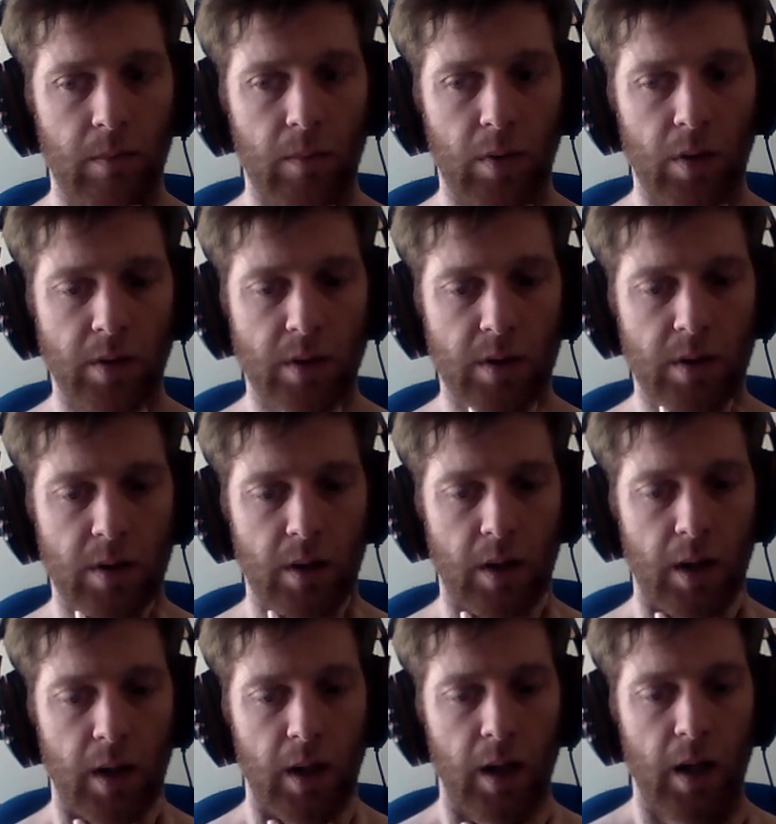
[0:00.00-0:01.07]
But
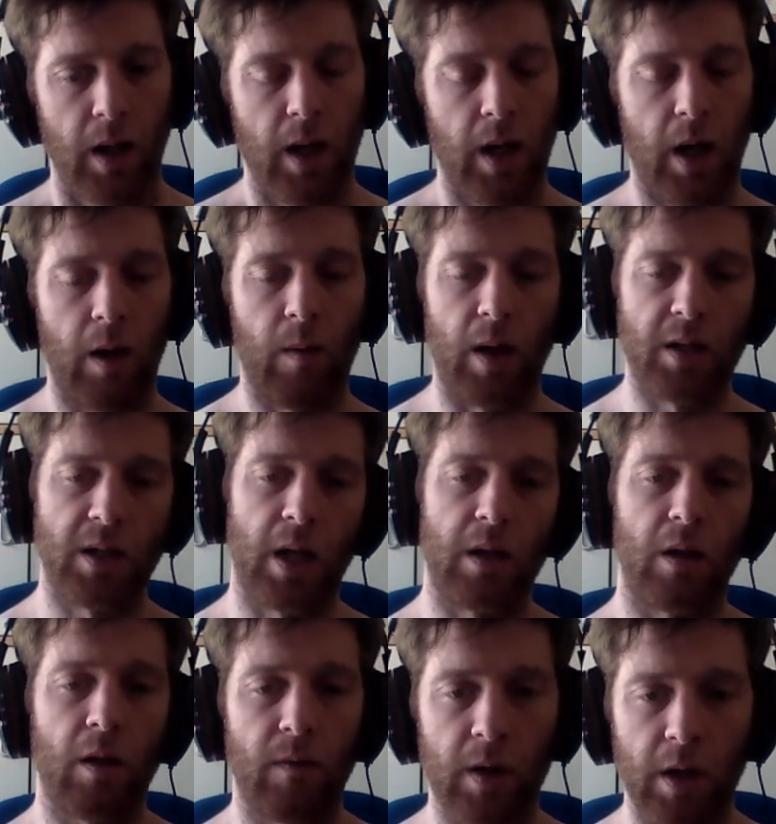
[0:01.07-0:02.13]
anyway, that's the end
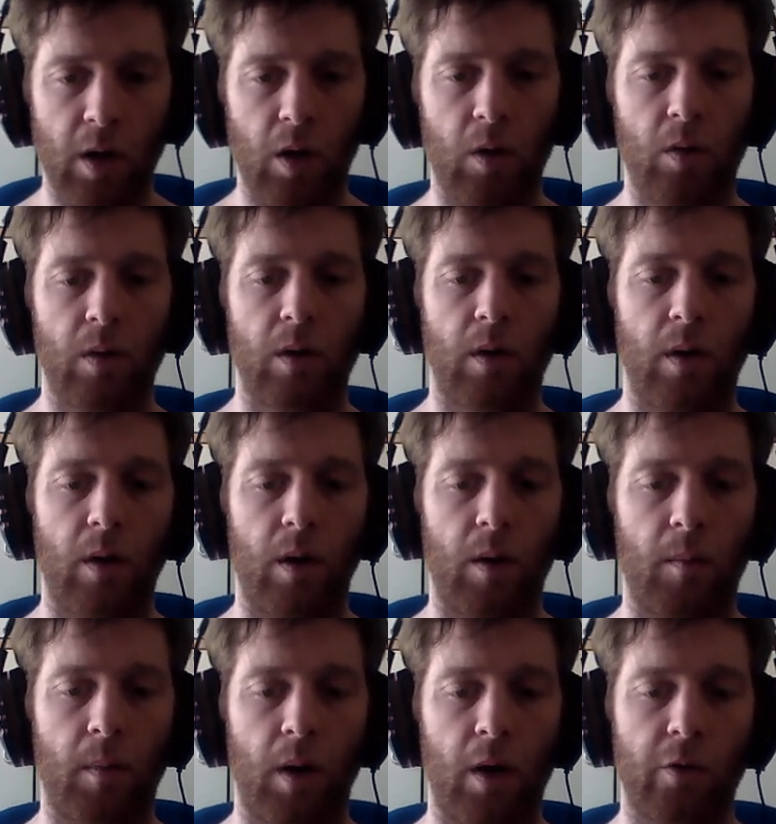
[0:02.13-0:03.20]
of the video.
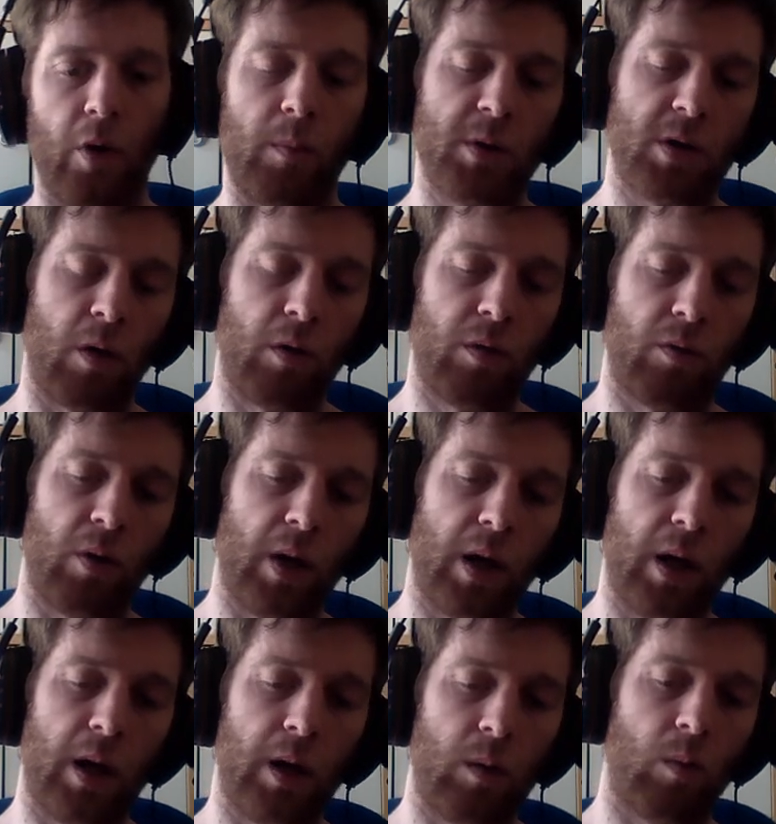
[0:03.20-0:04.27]
I'll do episode
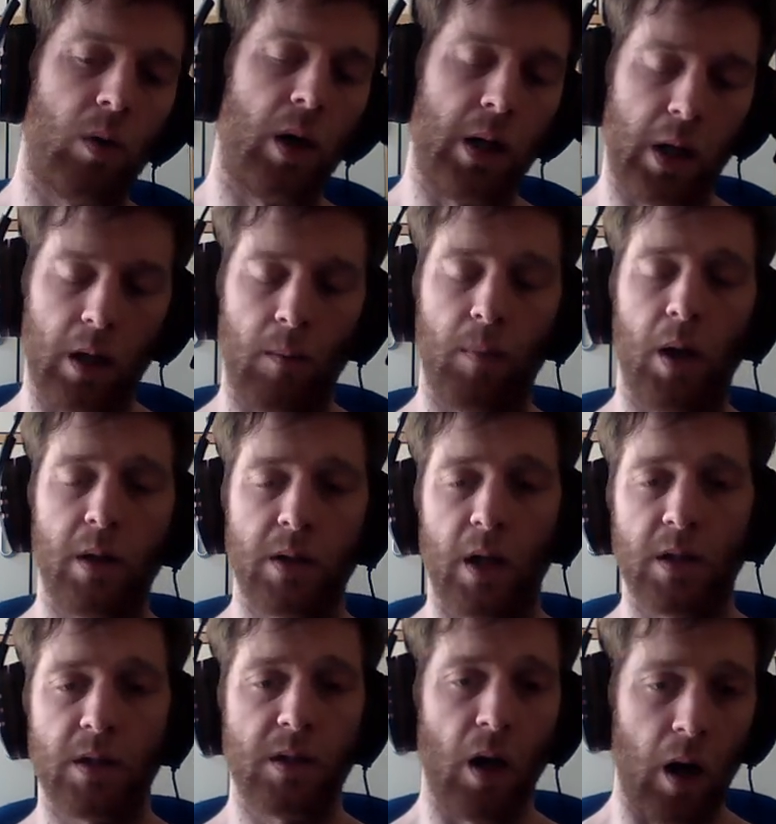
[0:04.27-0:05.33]
3 when I get the blood
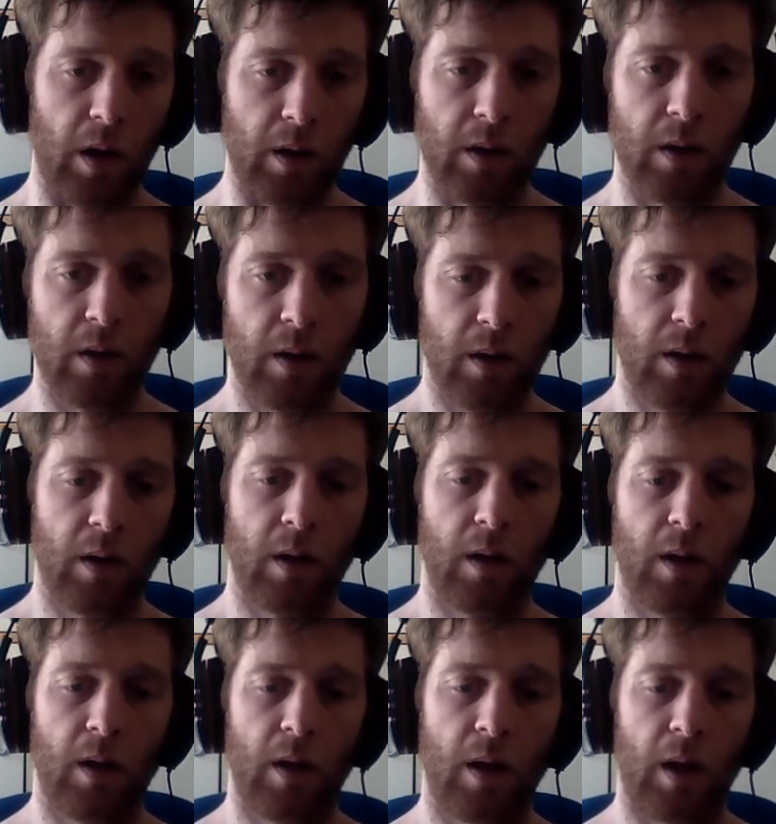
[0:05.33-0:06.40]
test done
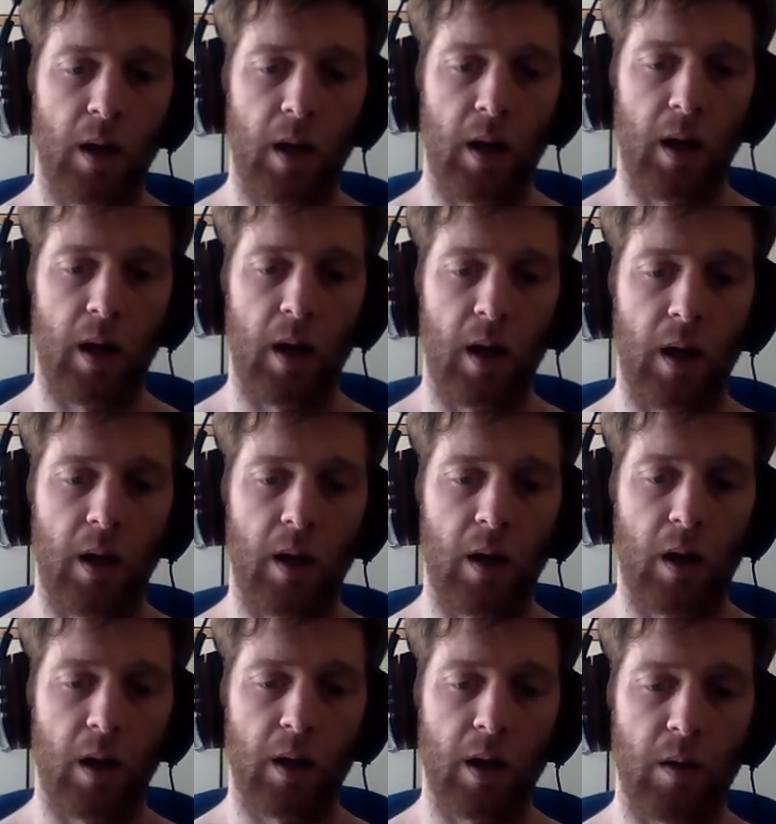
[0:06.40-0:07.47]
and
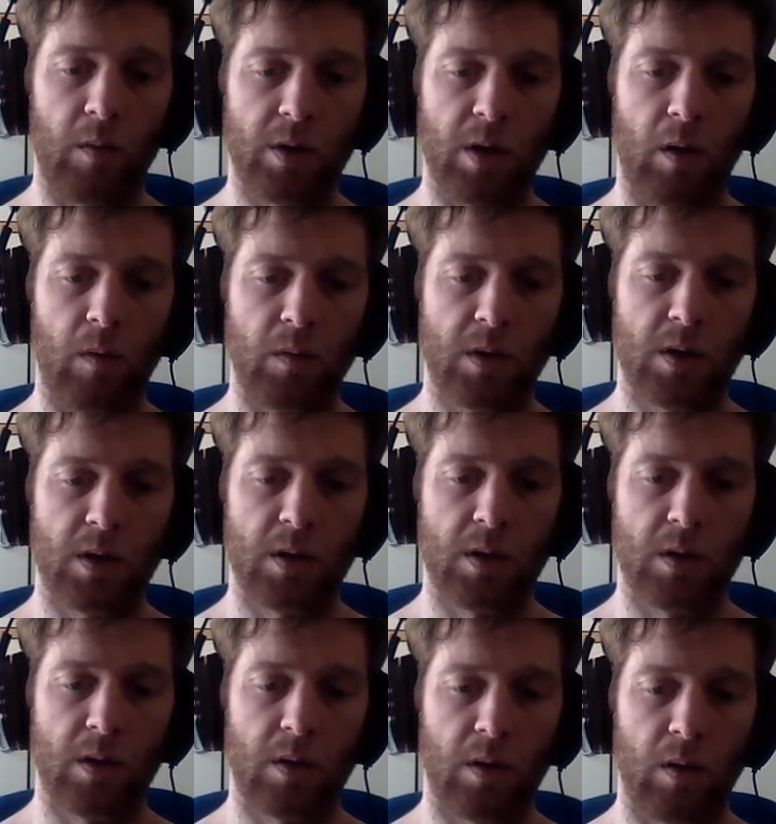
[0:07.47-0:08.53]
I get the
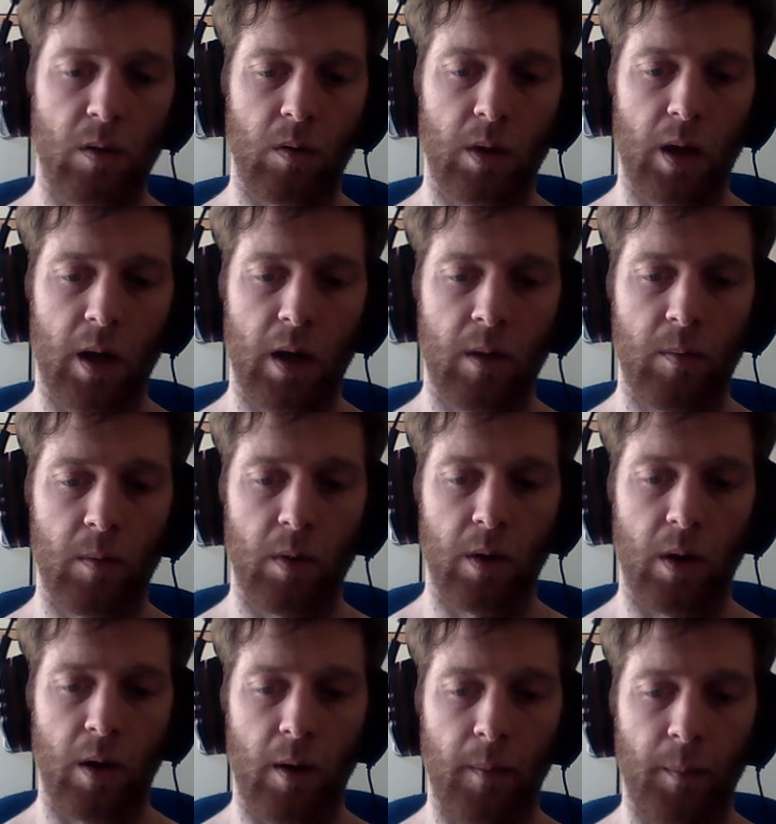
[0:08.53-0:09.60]
results. Okay, but
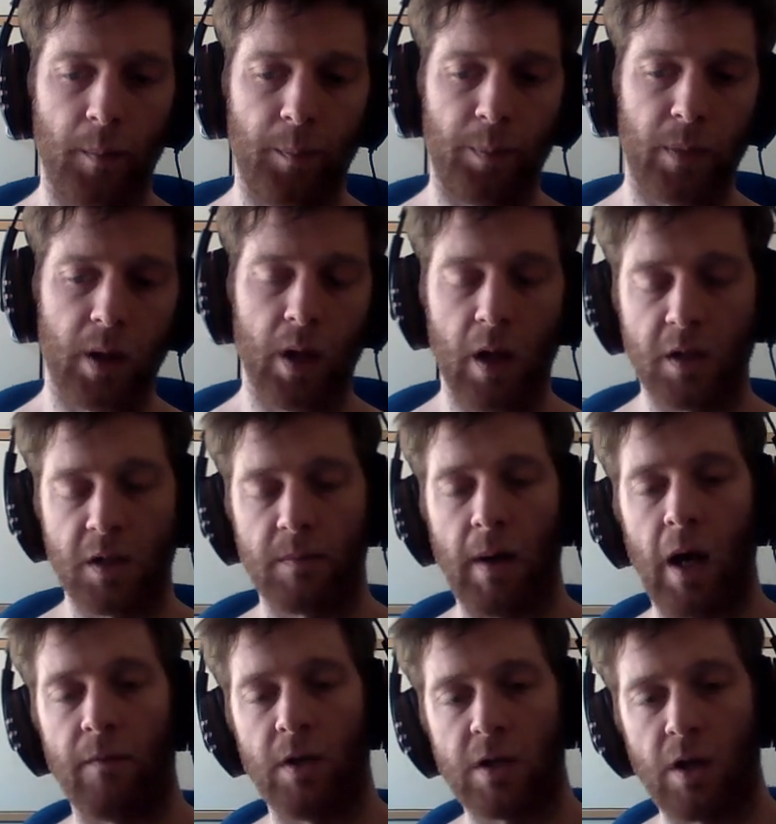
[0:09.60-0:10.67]
yeah, this is
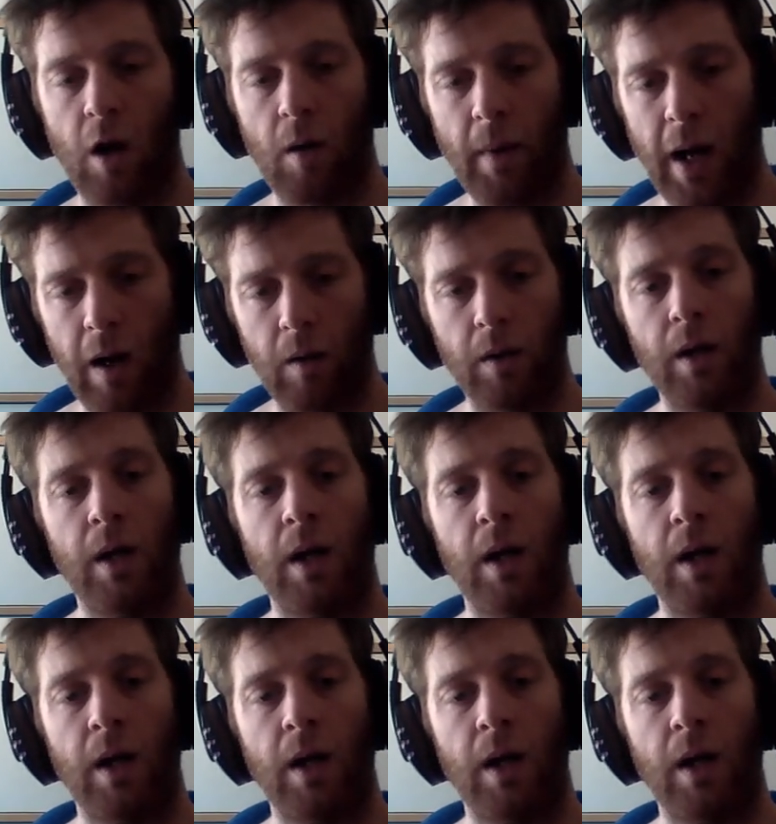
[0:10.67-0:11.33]
Man v Sam out,